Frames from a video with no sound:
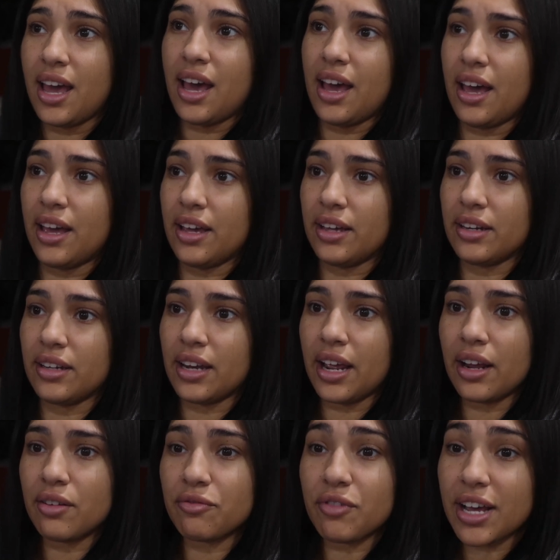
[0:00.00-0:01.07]
and
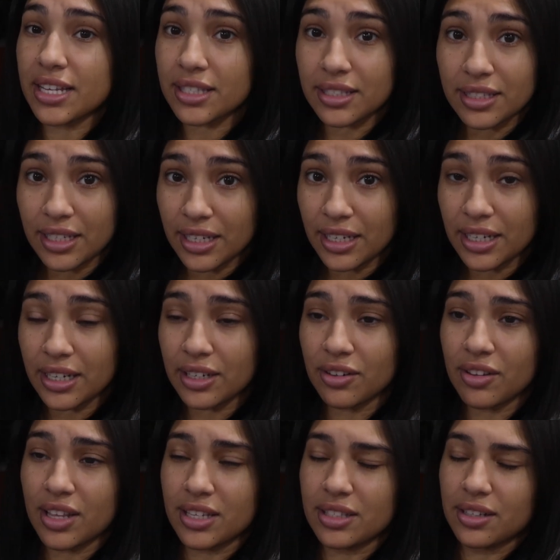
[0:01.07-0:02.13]
like resting and
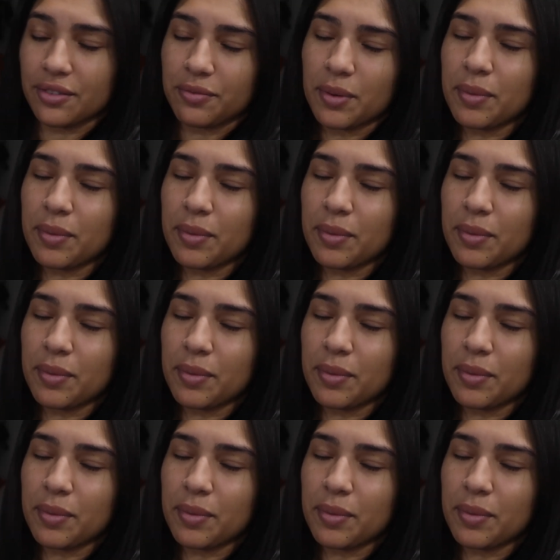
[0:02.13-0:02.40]
all that stuff.